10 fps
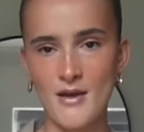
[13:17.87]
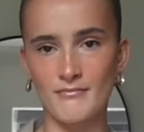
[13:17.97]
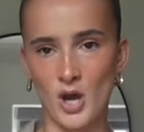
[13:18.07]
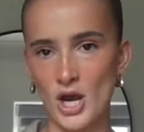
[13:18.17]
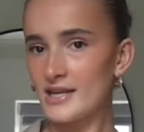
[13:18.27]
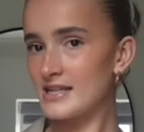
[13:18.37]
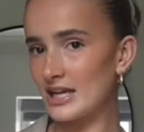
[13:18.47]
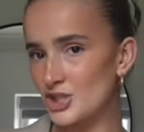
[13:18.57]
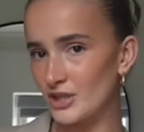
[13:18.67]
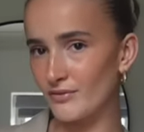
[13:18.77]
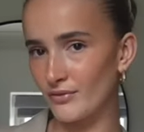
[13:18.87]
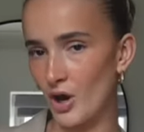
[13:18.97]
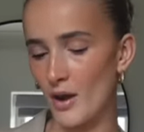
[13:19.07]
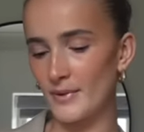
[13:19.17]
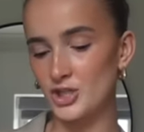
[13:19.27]
mine is actually
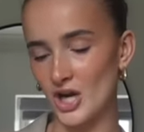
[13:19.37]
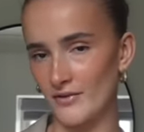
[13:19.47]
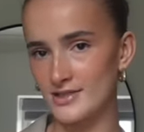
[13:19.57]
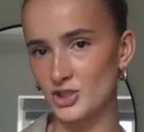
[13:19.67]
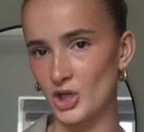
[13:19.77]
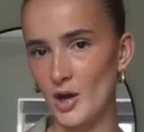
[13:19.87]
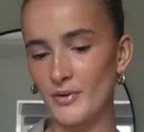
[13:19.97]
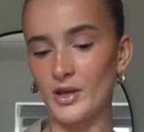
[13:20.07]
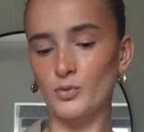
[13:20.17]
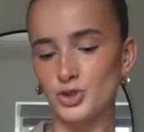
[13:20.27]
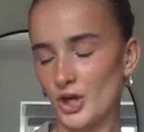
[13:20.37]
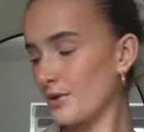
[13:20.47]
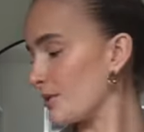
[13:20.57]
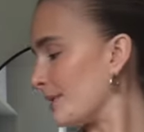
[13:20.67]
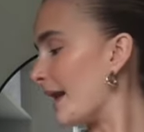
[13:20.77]
from a charity shop, and I will show it
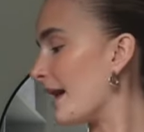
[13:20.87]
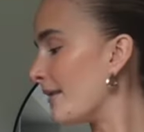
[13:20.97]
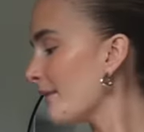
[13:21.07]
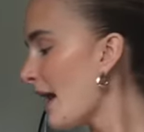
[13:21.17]
you now.